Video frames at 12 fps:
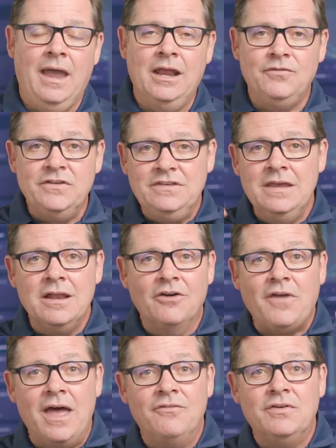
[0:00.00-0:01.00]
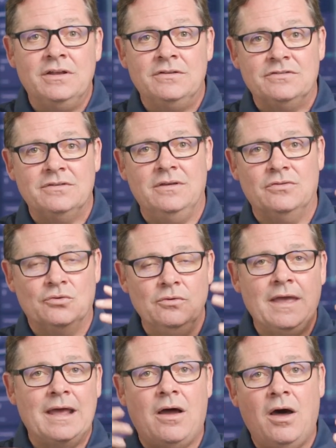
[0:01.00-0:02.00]
And if you see enough evidence through
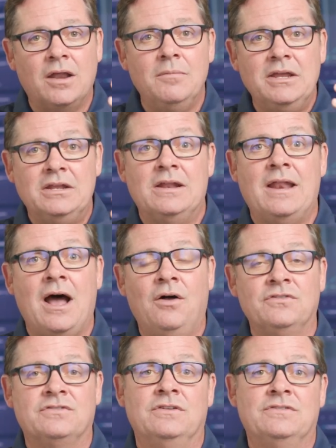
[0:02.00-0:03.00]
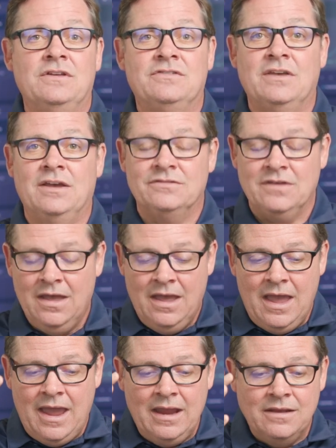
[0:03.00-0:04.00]
that automated analysis that says,
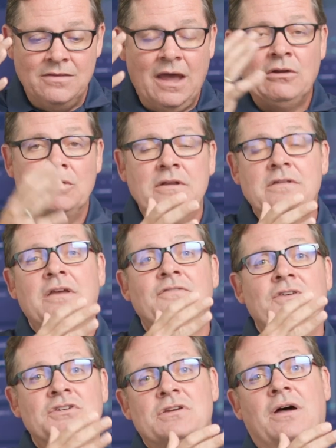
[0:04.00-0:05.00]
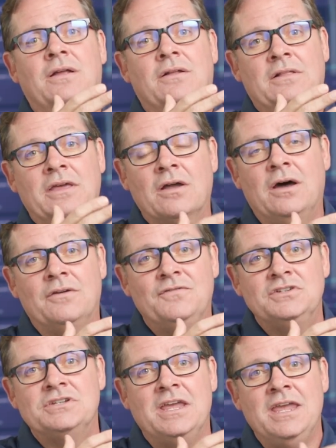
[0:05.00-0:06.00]
hey, not only did they click on a
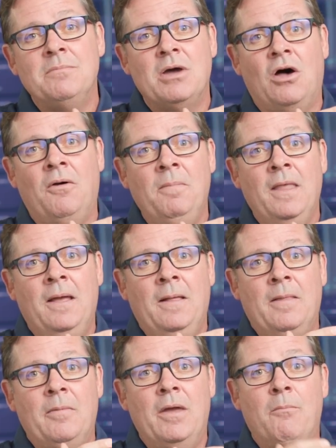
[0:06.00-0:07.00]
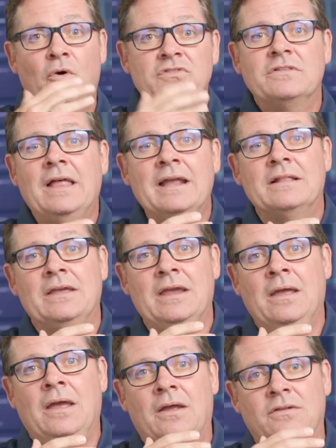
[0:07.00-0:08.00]
phishing email, it most
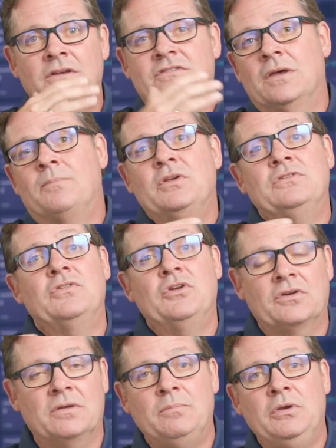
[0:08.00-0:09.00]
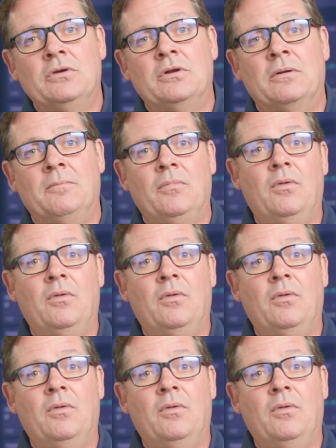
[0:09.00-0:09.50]
likely did something to their computer.